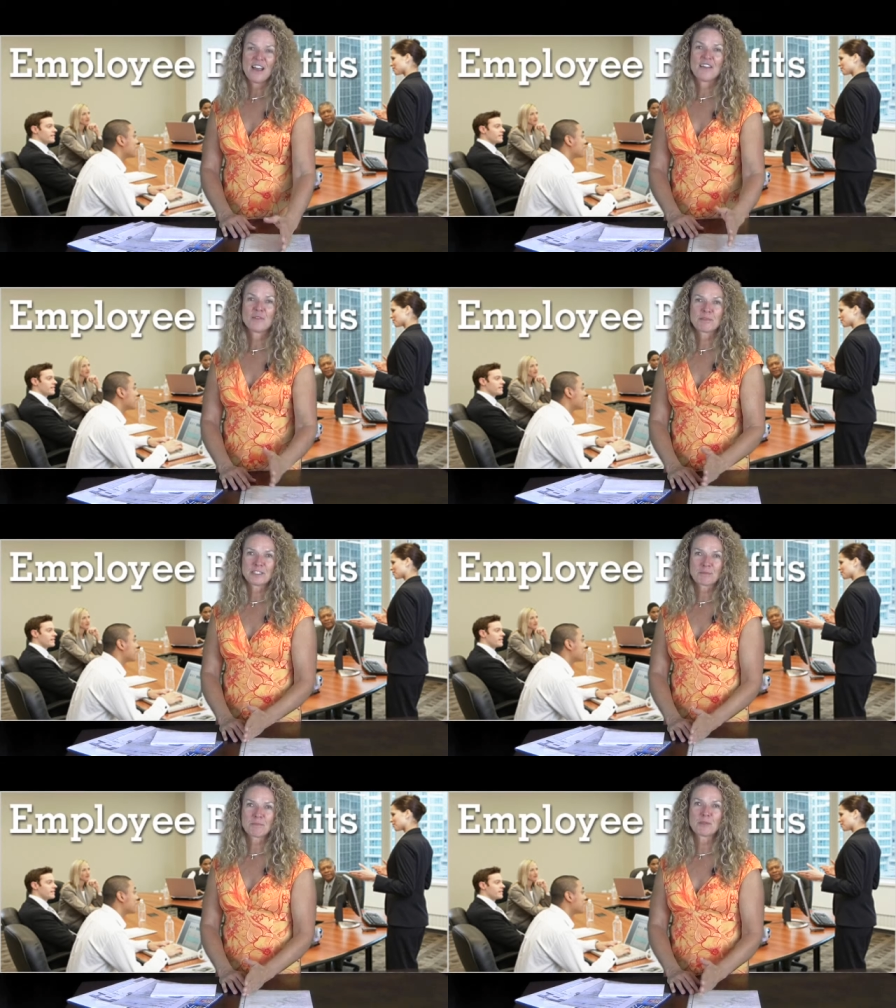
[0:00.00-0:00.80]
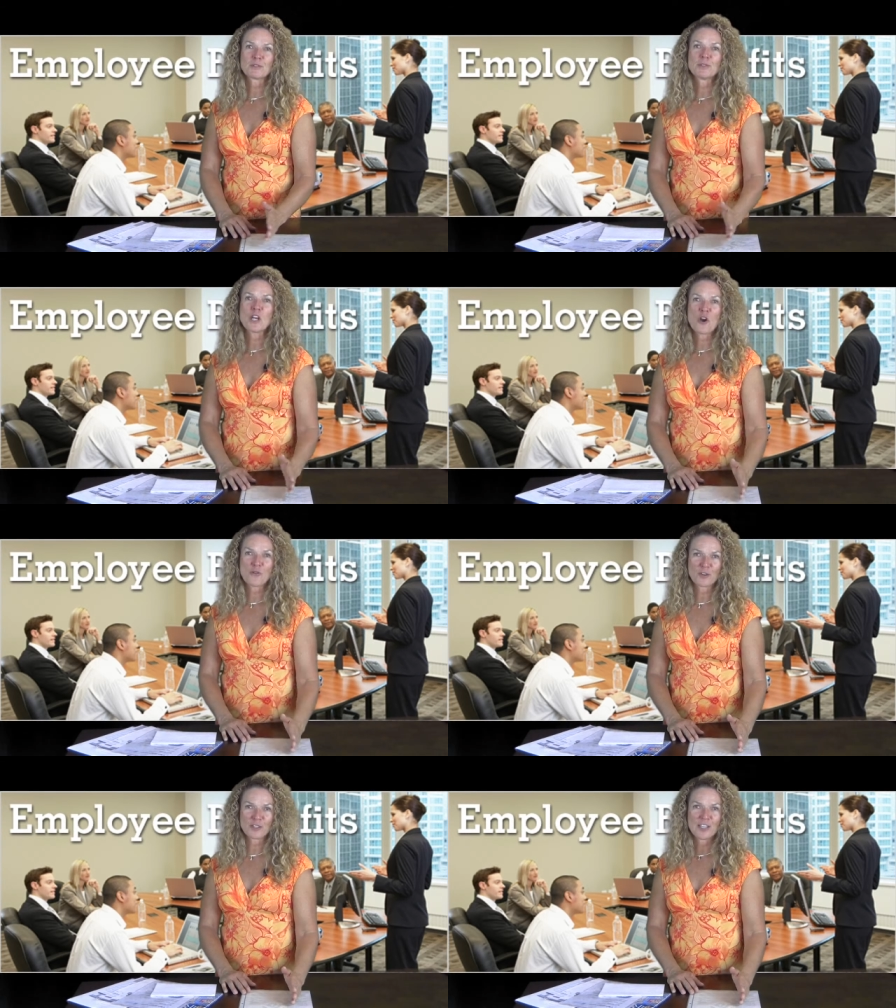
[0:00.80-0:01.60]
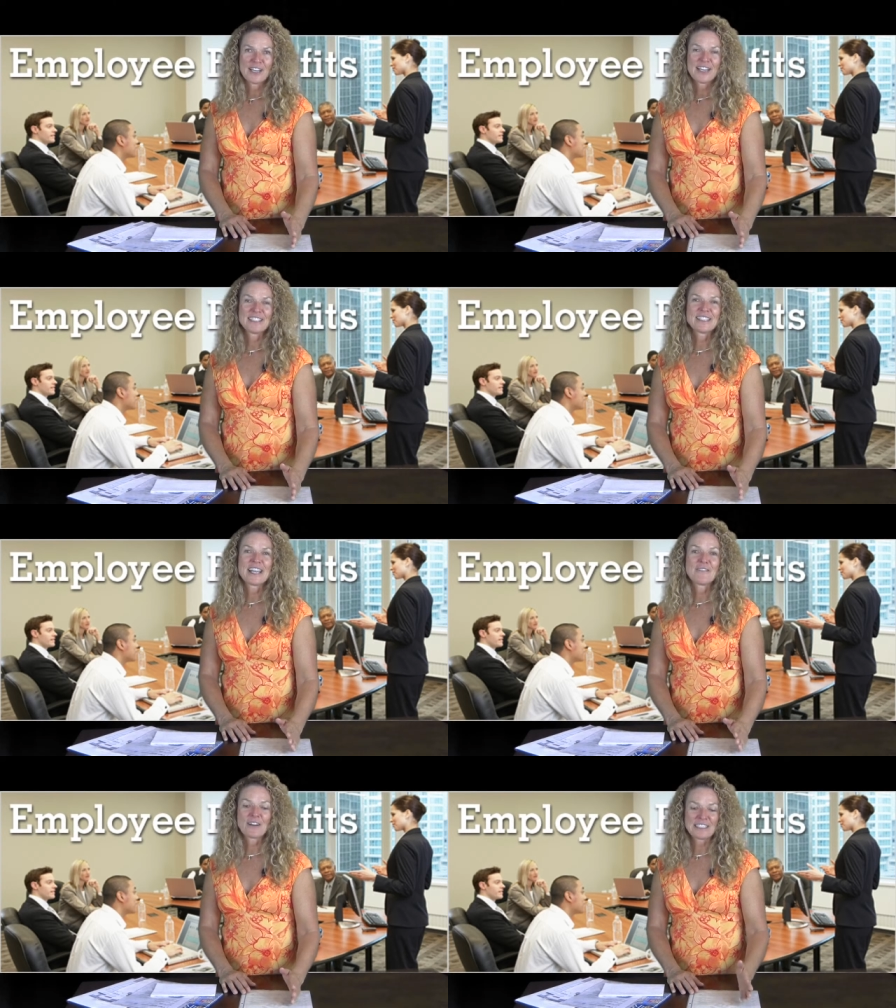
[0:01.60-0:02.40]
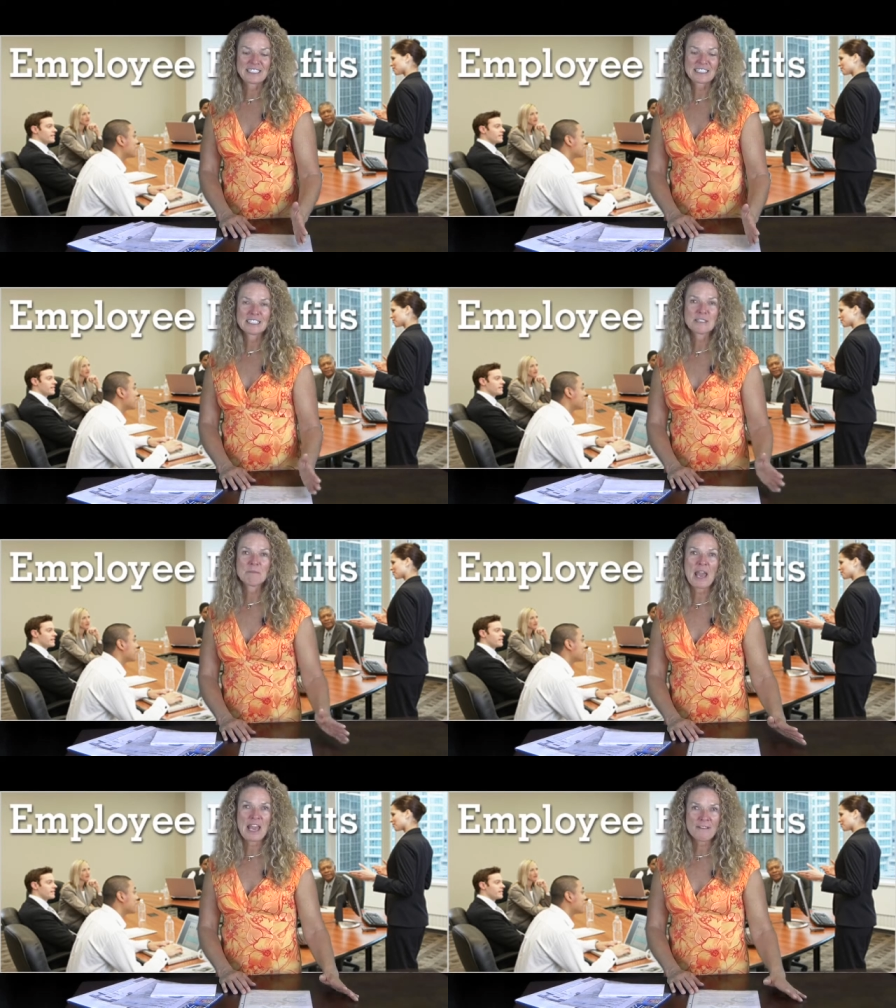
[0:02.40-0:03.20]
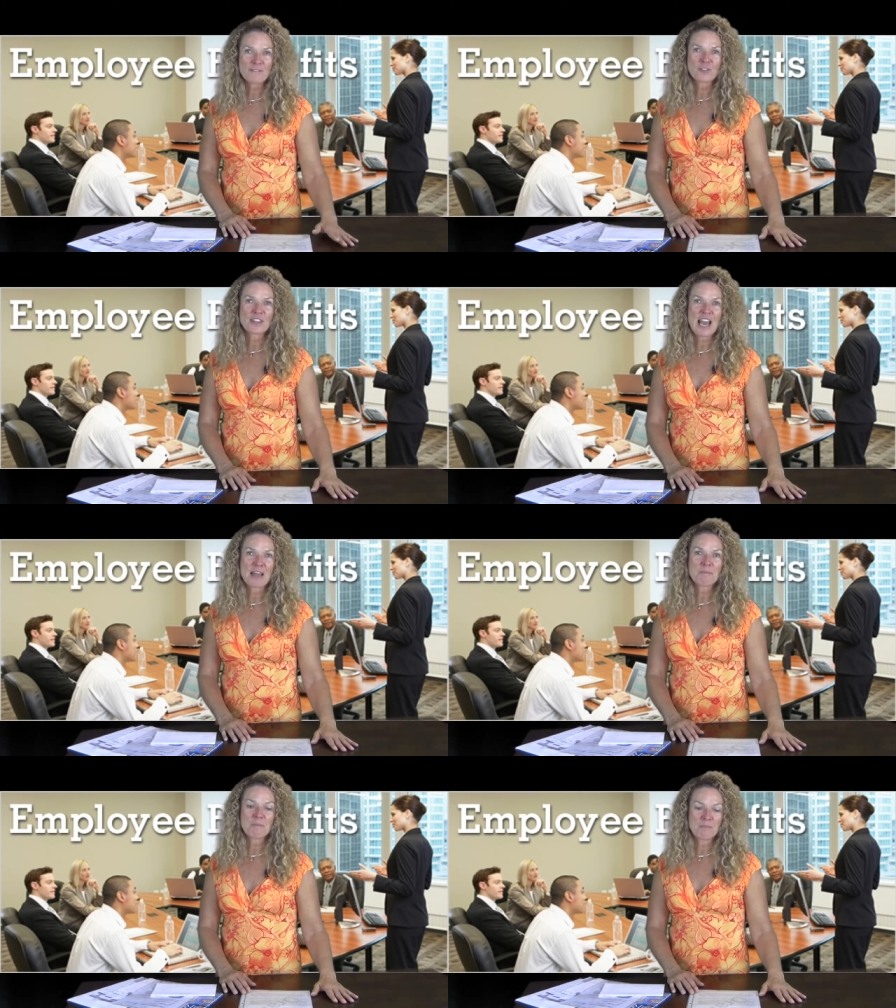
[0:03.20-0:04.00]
and the policeman pulled me over and said if I didn't pay for that